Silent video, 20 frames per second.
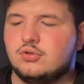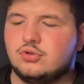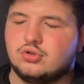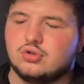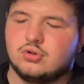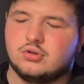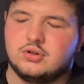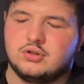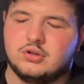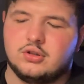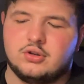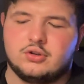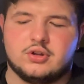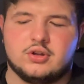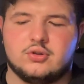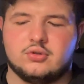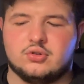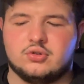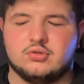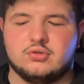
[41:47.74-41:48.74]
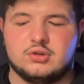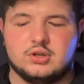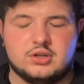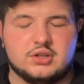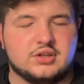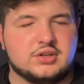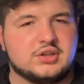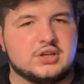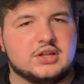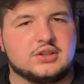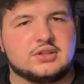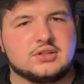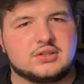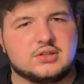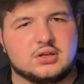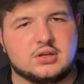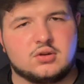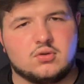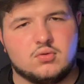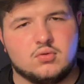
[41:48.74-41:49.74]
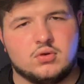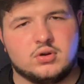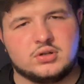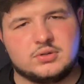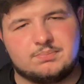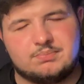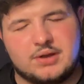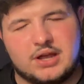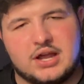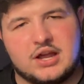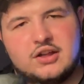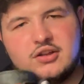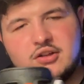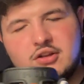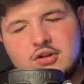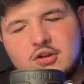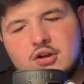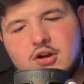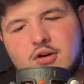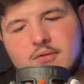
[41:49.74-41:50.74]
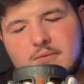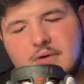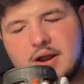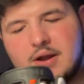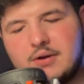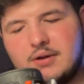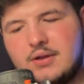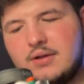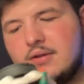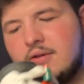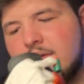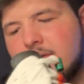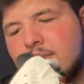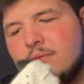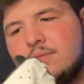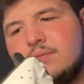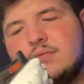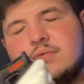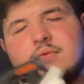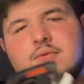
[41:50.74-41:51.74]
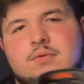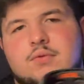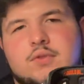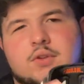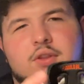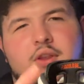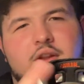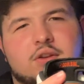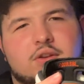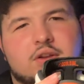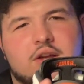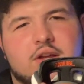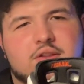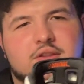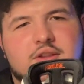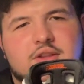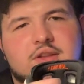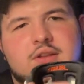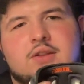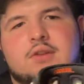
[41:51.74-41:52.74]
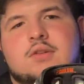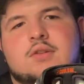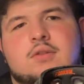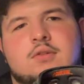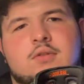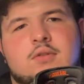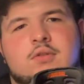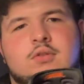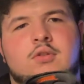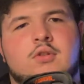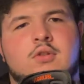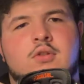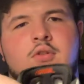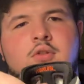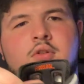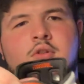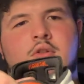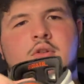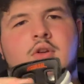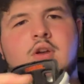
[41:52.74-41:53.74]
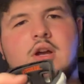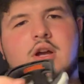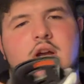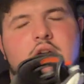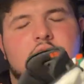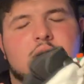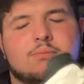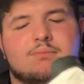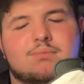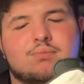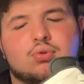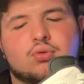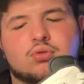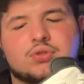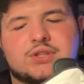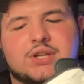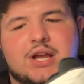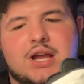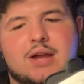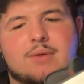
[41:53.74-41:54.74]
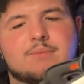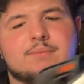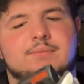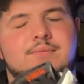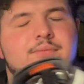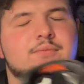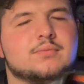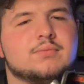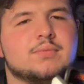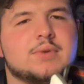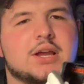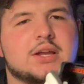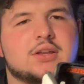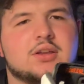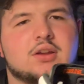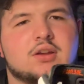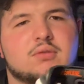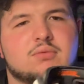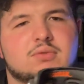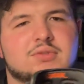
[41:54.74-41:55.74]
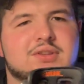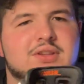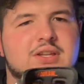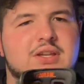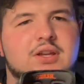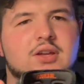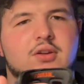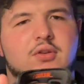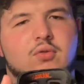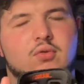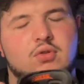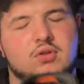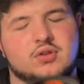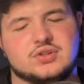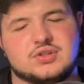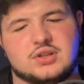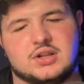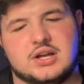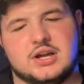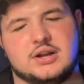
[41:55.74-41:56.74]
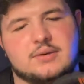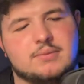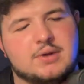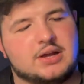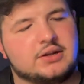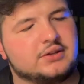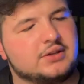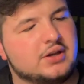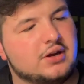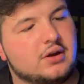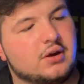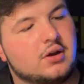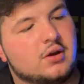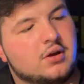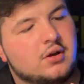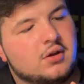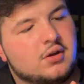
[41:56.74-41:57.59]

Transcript: Jordan logo in green. Then you got this like orange pat around it. And then you got the um, pull tab back here with the orange line back there.